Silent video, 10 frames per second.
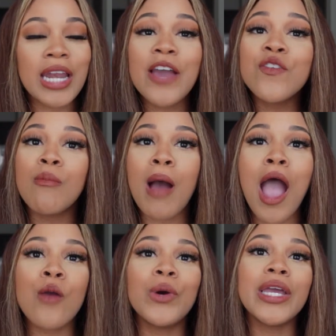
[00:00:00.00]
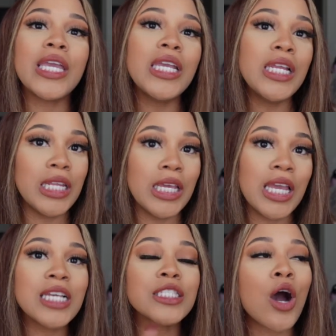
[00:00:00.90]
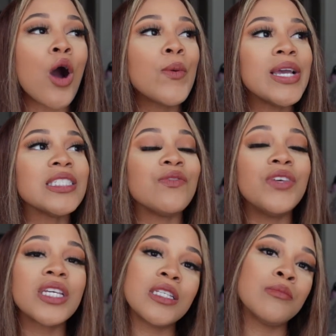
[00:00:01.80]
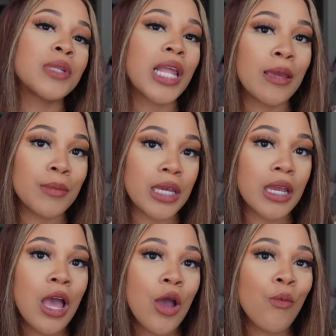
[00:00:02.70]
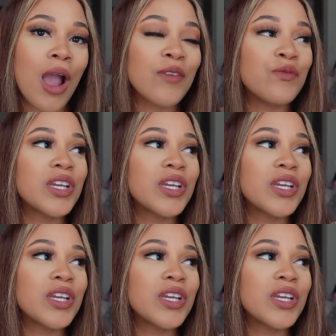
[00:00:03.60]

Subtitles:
Never mind what he did. It's always victim blaming, right?